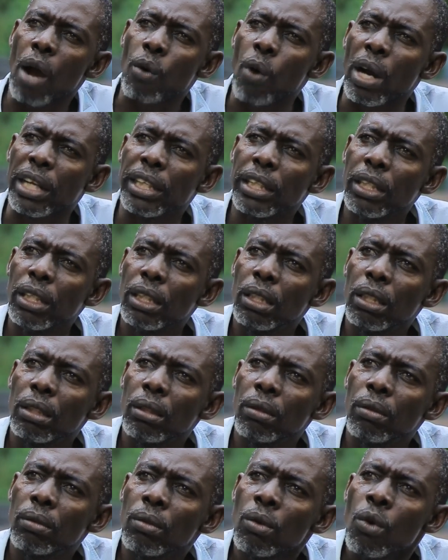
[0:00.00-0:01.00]
Akwade,
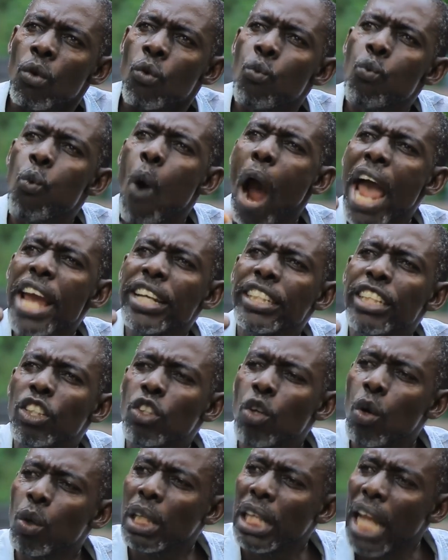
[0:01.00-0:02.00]
why
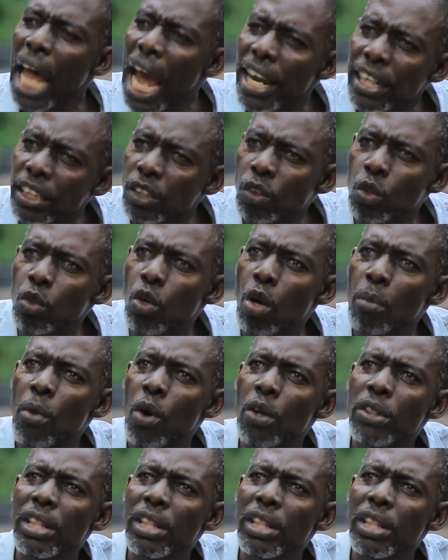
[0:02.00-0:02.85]
did you lie to your